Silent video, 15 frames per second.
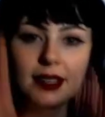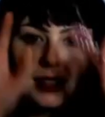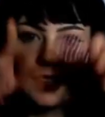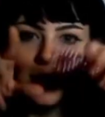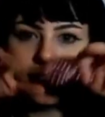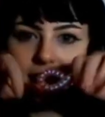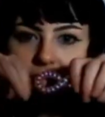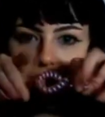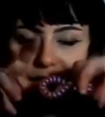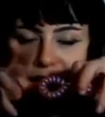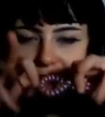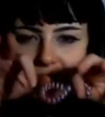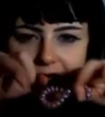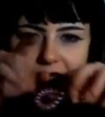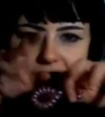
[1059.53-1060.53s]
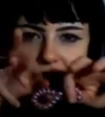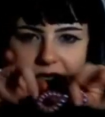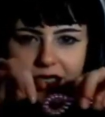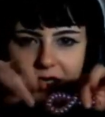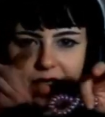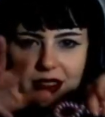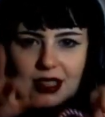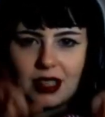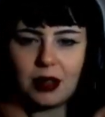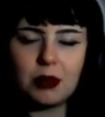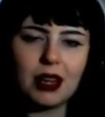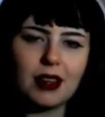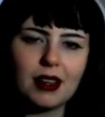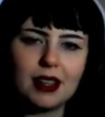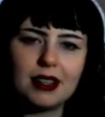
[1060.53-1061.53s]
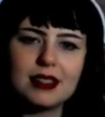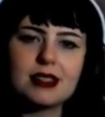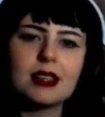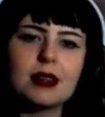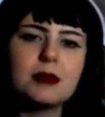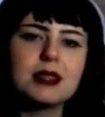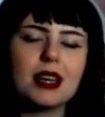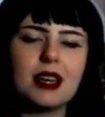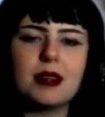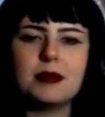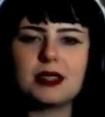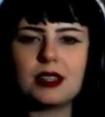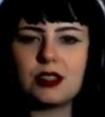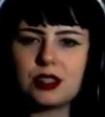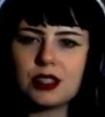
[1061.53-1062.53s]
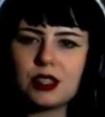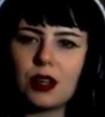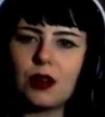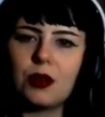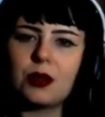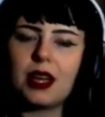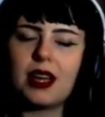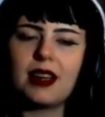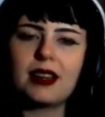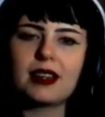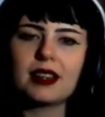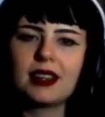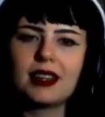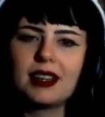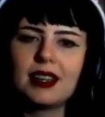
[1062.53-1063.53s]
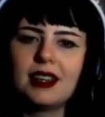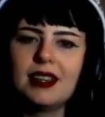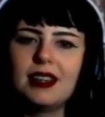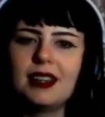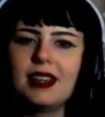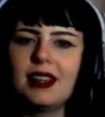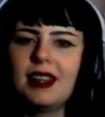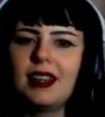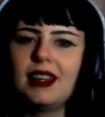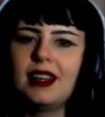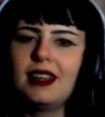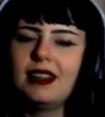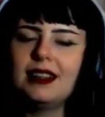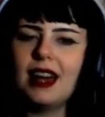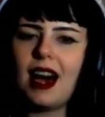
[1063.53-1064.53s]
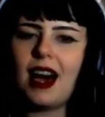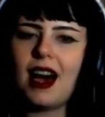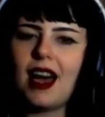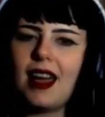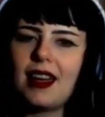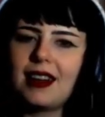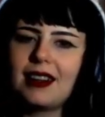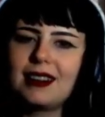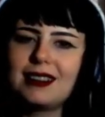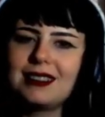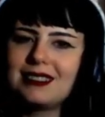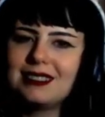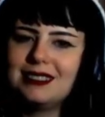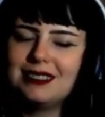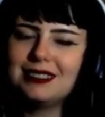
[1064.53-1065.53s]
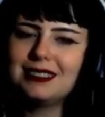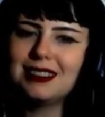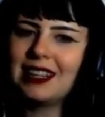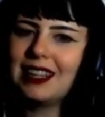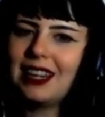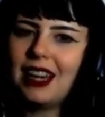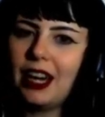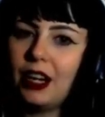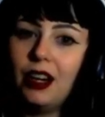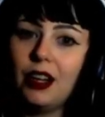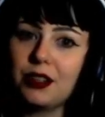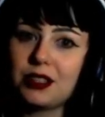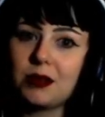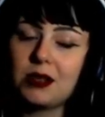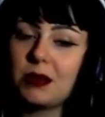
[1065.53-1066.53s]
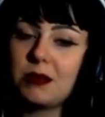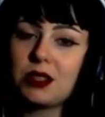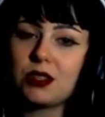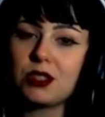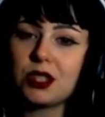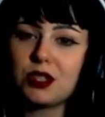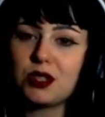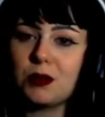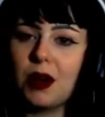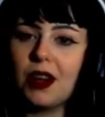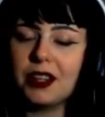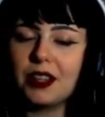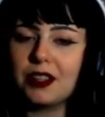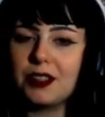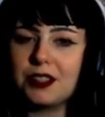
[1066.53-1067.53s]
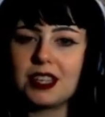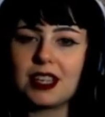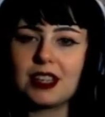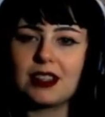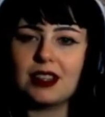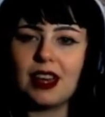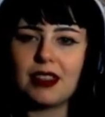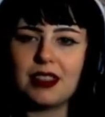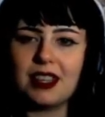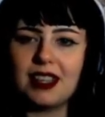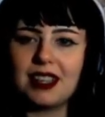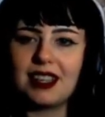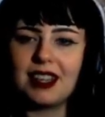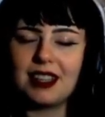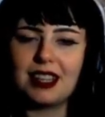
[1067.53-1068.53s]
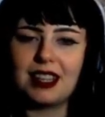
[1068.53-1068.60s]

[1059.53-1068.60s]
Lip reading: gotta find out everything about it. And sometimes they're so like not, I don't know, sometimes they're so small that there's like nothing. And then I'm